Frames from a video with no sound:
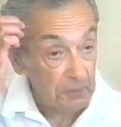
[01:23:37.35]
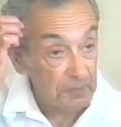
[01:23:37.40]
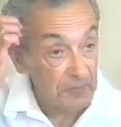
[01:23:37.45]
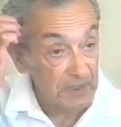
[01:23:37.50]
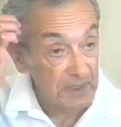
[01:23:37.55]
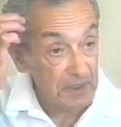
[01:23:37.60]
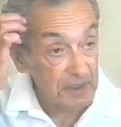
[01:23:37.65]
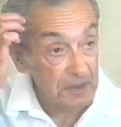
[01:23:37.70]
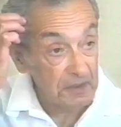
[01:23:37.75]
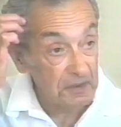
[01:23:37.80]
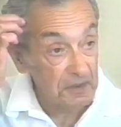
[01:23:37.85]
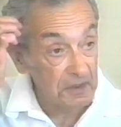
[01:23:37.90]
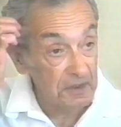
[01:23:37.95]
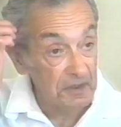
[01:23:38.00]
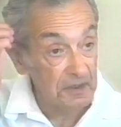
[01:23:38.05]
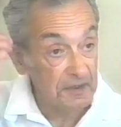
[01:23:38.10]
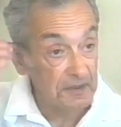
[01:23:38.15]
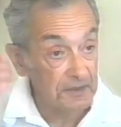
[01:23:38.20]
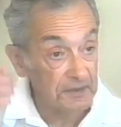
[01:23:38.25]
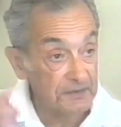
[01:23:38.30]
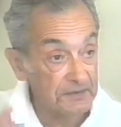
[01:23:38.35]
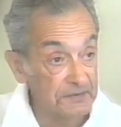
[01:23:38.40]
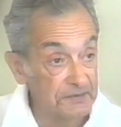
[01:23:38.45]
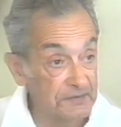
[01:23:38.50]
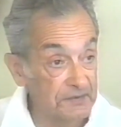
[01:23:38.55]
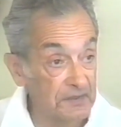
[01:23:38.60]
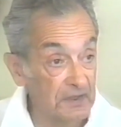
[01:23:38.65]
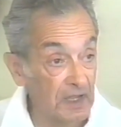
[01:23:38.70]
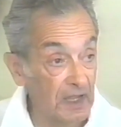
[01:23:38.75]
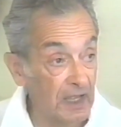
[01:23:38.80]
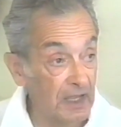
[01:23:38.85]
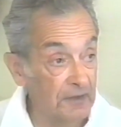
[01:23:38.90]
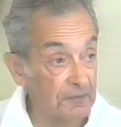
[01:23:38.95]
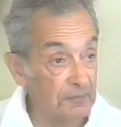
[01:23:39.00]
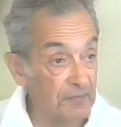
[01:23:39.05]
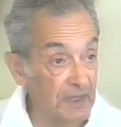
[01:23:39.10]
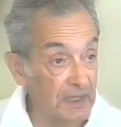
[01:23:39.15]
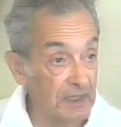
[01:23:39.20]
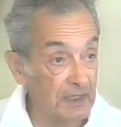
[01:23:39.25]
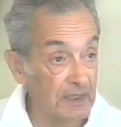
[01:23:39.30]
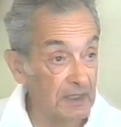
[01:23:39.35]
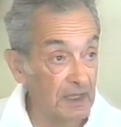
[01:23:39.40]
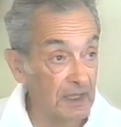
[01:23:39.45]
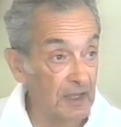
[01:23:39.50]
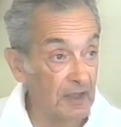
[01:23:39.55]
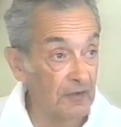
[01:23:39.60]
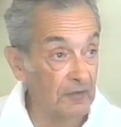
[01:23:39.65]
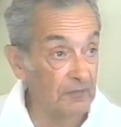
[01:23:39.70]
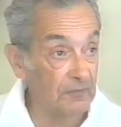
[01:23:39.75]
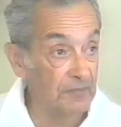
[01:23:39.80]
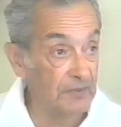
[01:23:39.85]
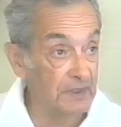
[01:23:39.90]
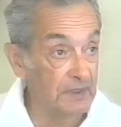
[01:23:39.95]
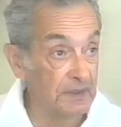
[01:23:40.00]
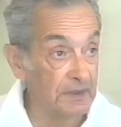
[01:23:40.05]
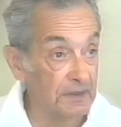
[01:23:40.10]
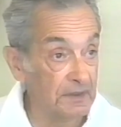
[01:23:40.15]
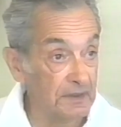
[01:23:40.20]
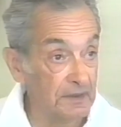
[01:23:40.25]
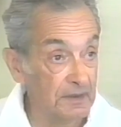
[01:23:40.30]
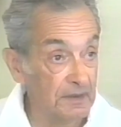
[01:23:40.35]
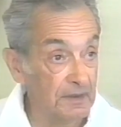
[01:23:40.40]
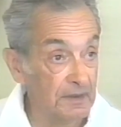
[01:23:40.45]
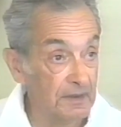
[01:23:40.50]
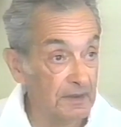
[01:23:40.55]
because I may have been